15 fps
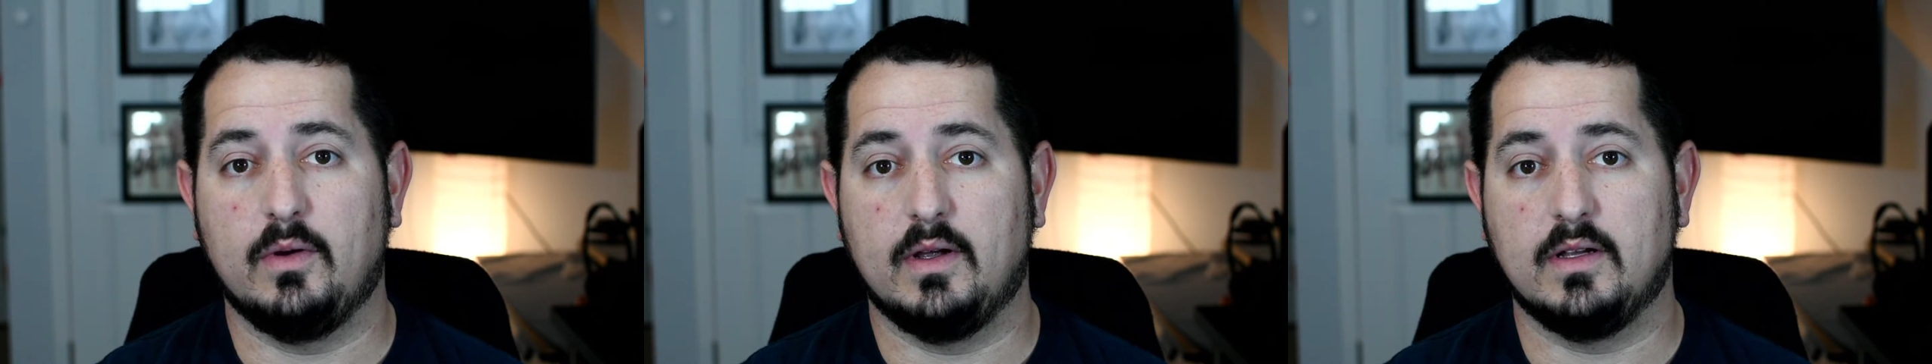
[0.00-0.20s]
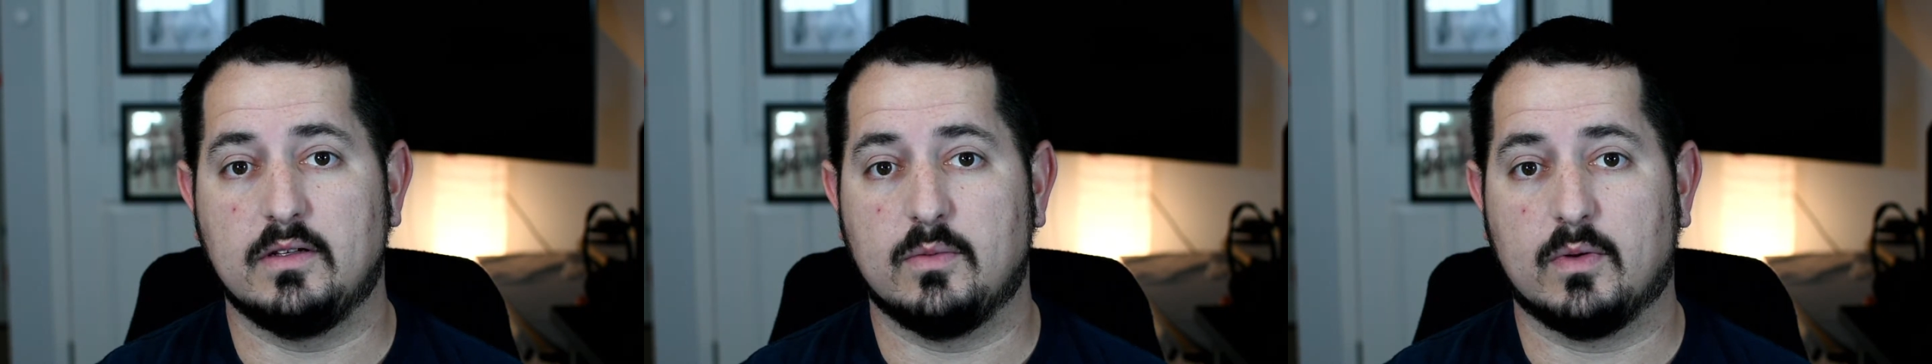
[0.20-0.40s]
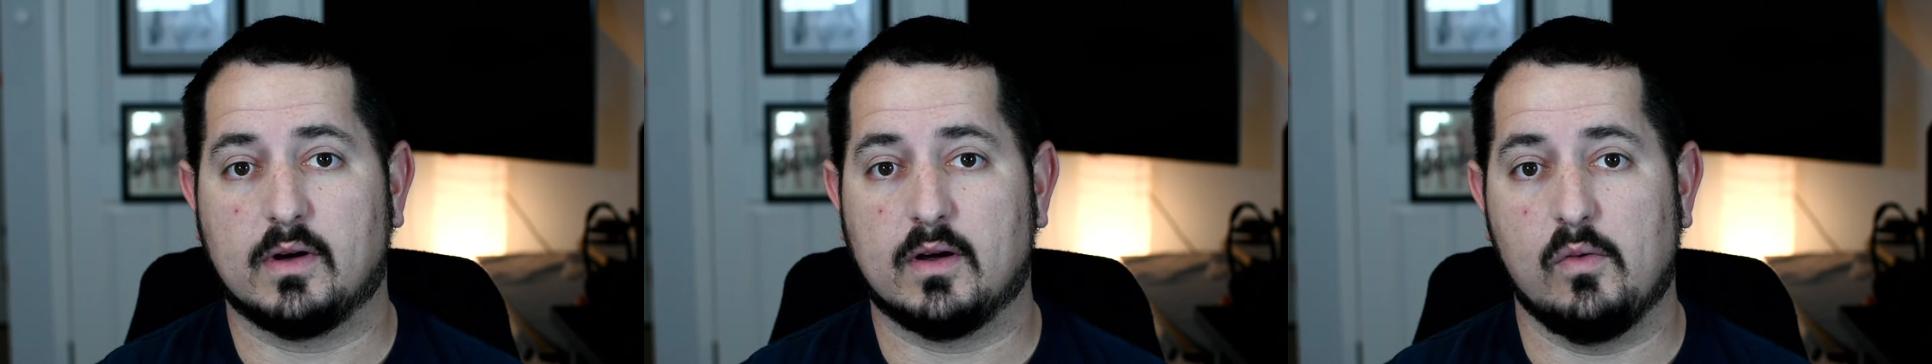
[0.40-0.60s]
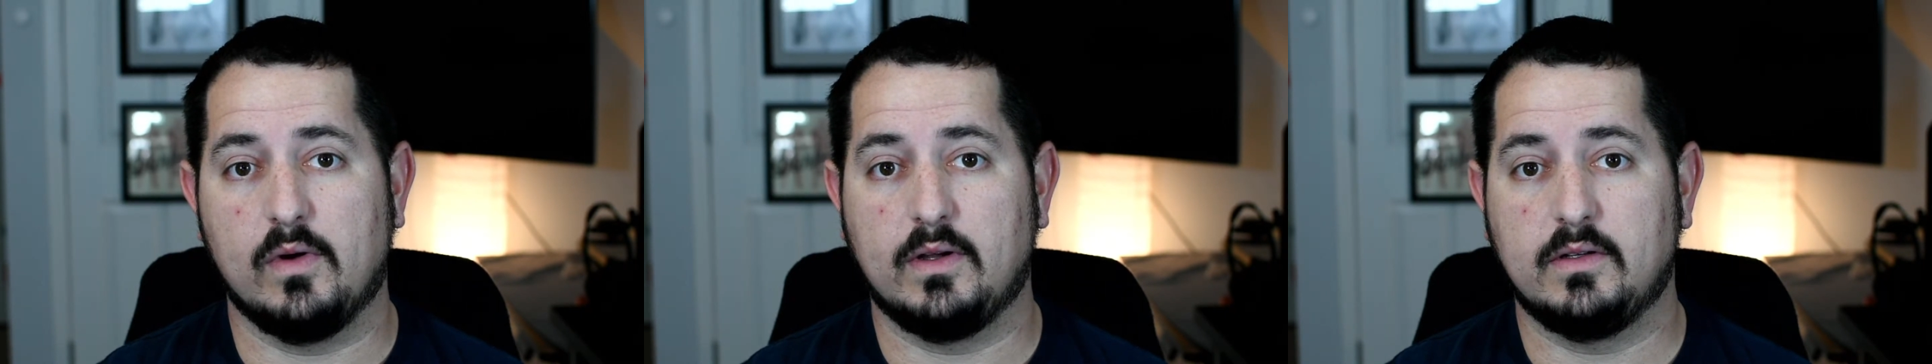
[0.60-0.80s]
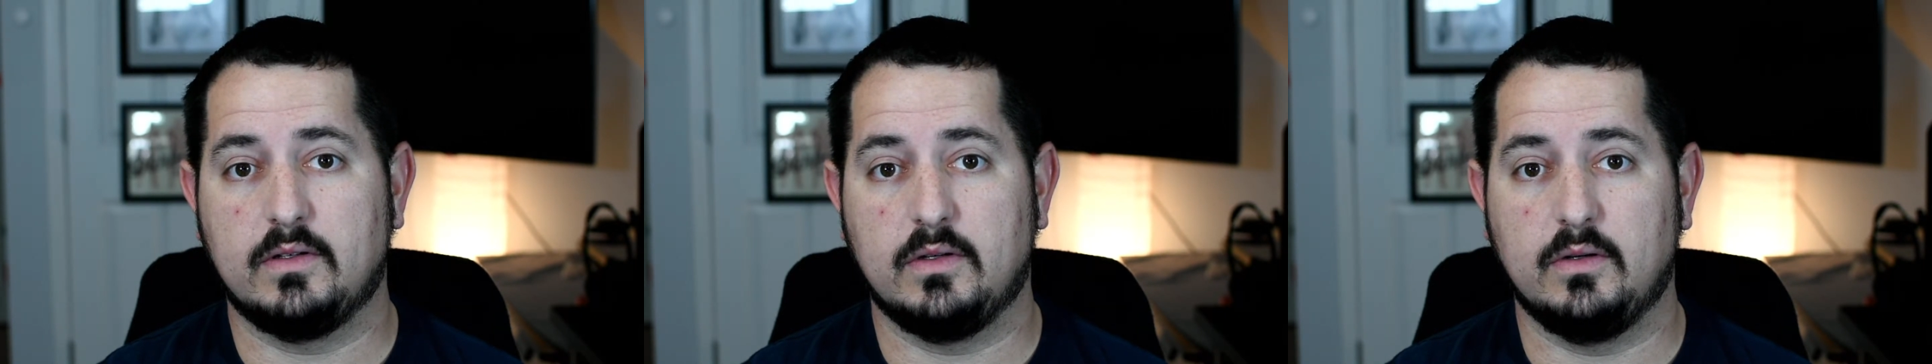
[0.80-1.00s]
is we're
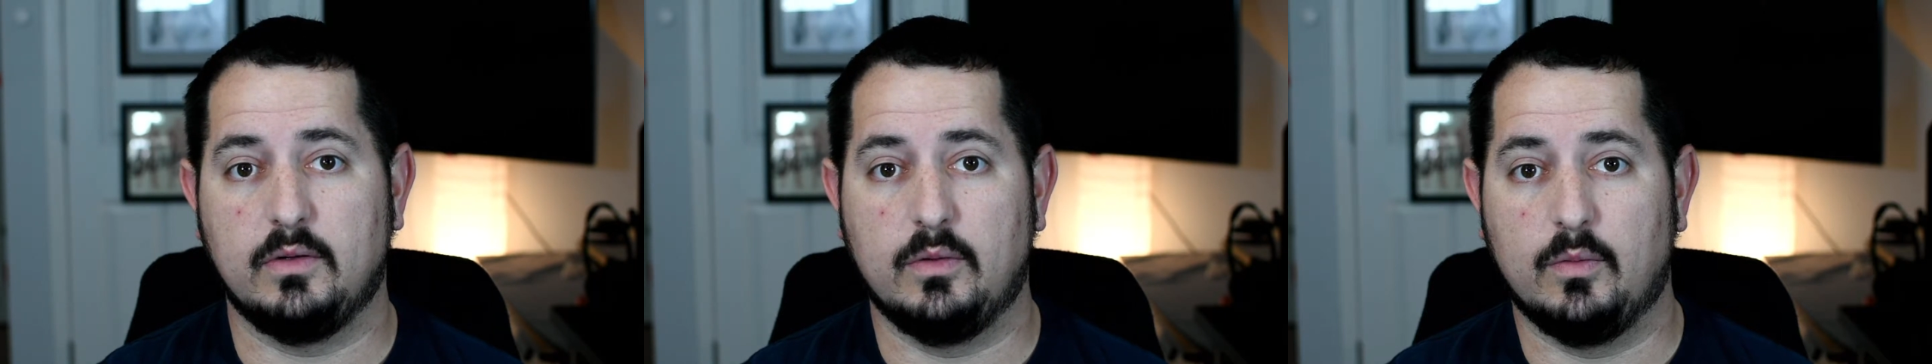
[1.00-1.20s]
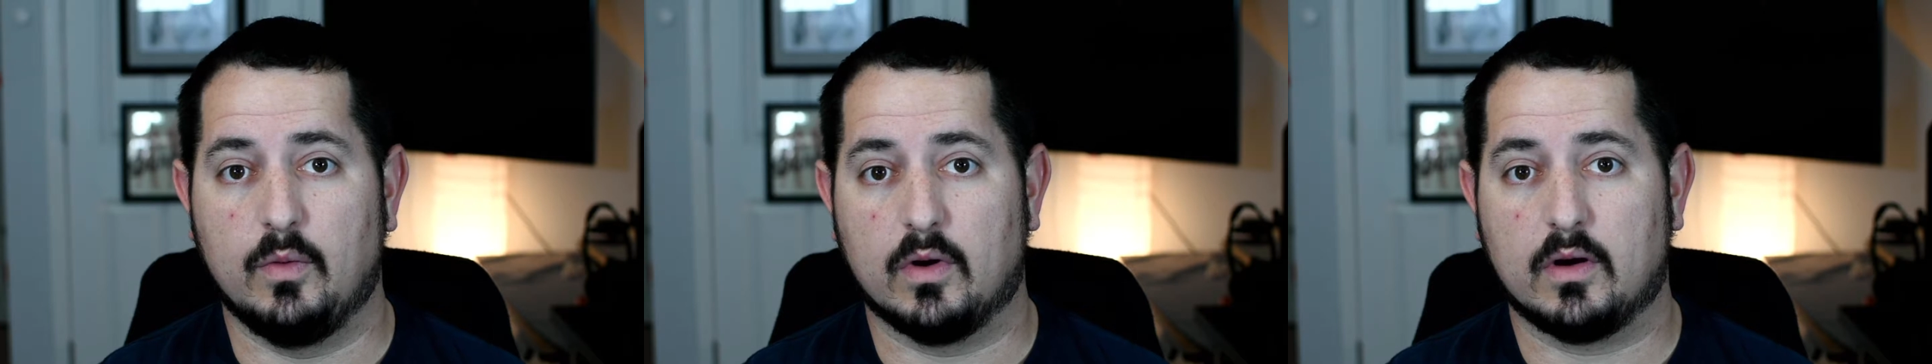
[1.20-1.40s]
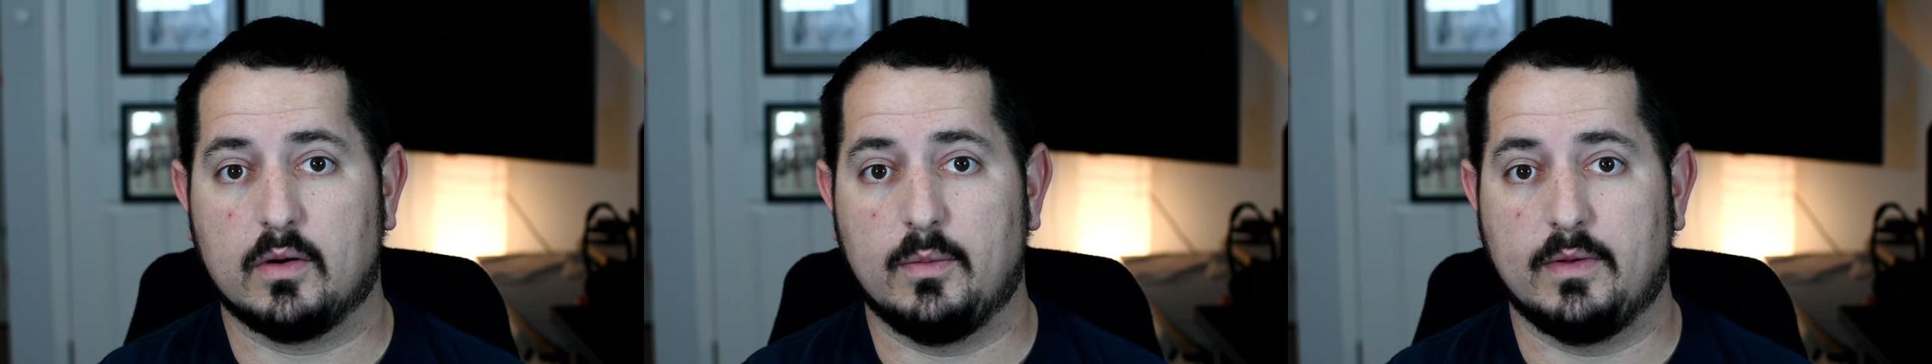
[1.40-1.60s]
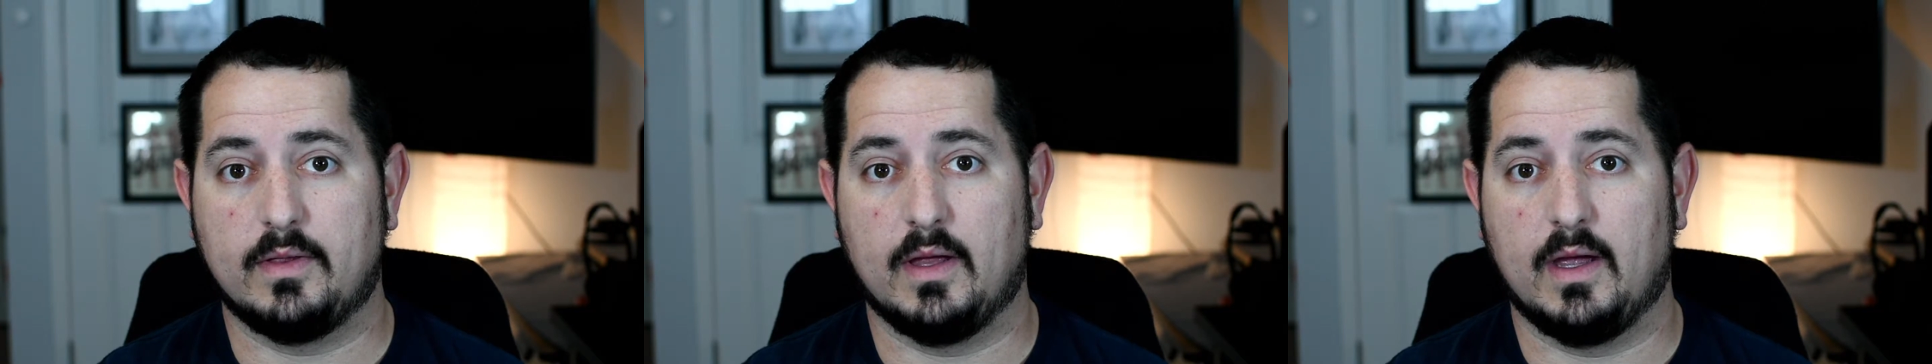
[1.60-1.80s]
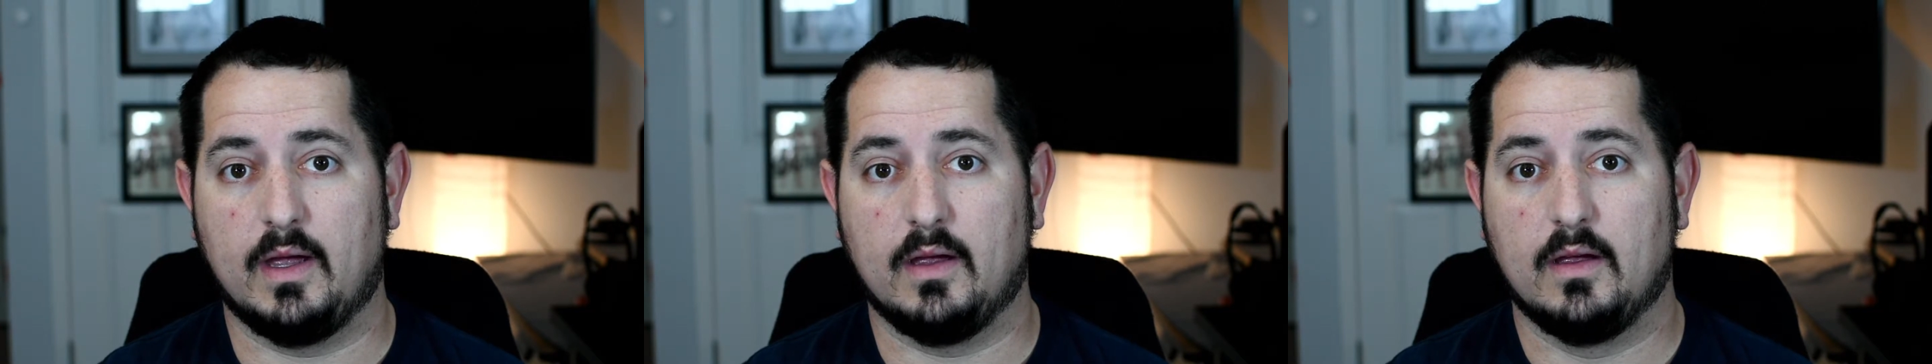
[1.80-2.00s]
going to work with
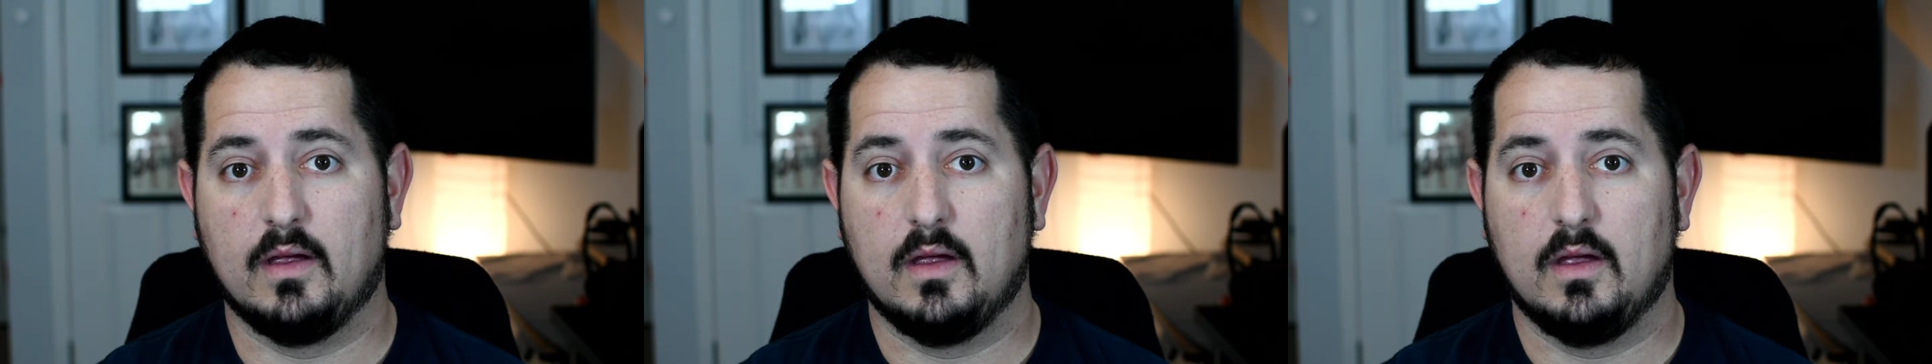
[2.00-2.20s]
a